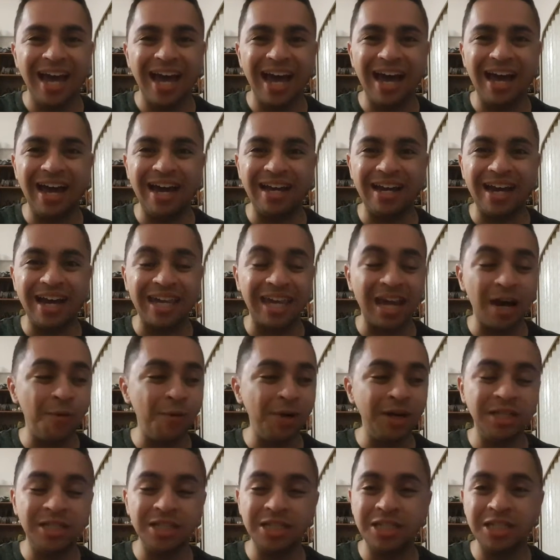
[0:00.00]
and I
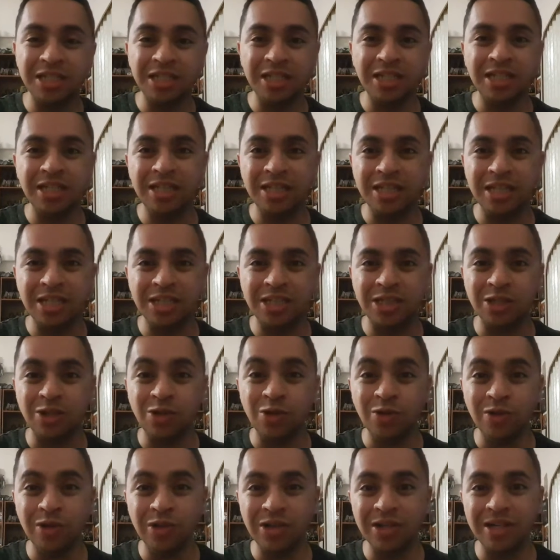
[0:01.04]
can't wait to see this
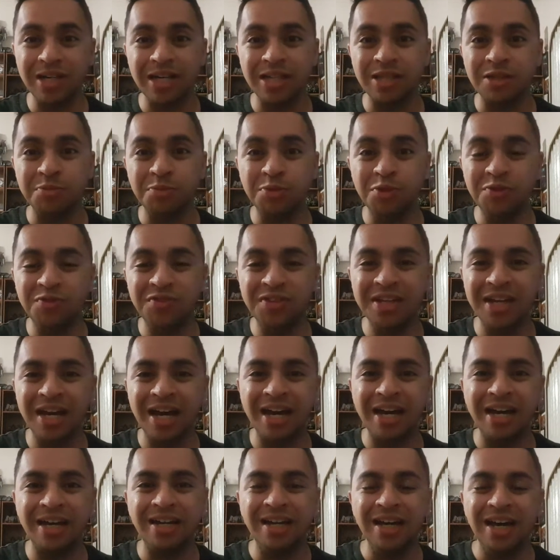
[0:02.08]
new look at the movie
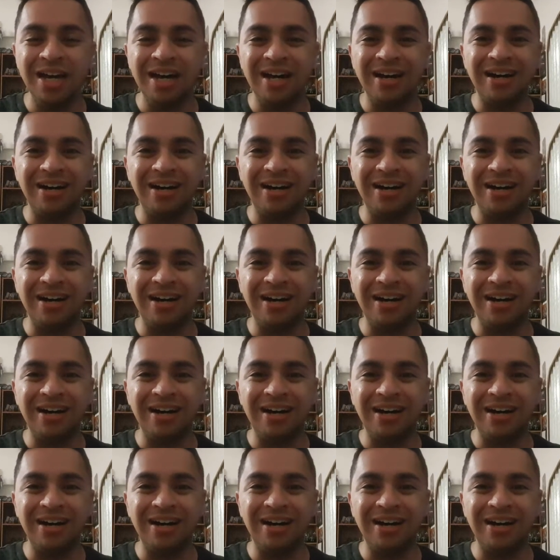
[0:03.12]
and,